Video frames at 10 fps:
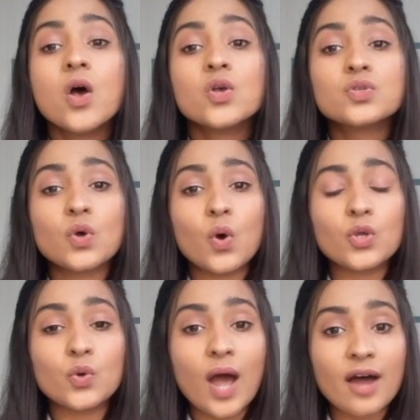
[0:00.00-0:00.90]
So
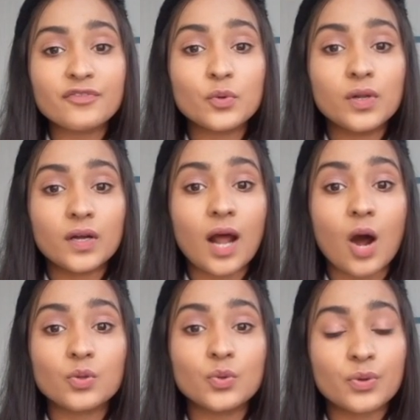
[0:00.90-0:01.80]
you have to learn
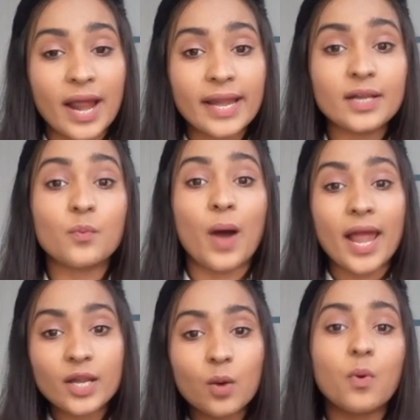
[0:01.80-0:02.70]
how to write
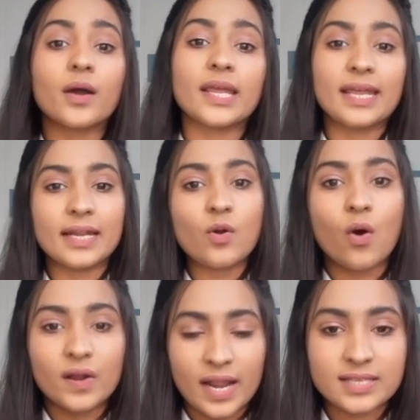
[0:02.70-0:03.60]
while you're working in an
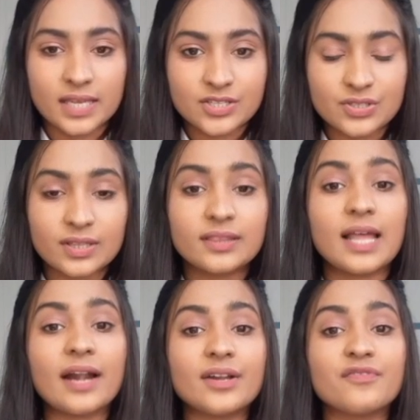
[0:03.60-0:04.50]
organization.
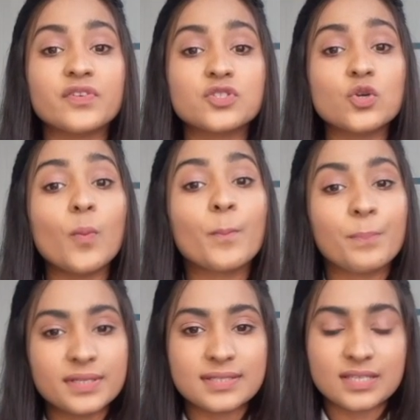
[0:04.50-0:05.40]
That refers to
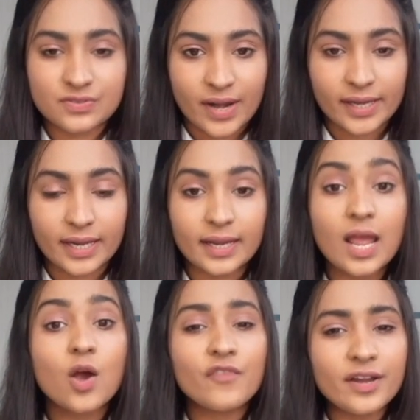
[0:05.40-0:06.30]
business writing.
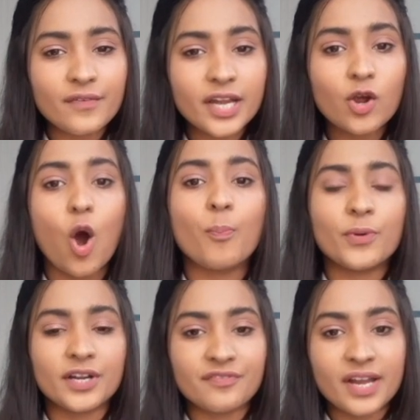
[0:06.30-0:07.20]
Very, very
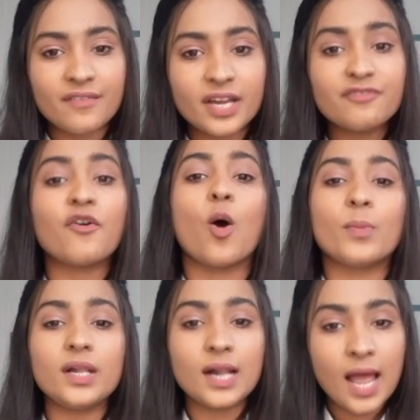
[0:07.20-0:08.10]
corporate, very, very
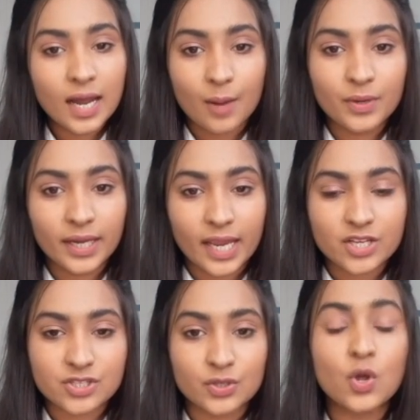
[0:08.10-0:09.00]
formal communication.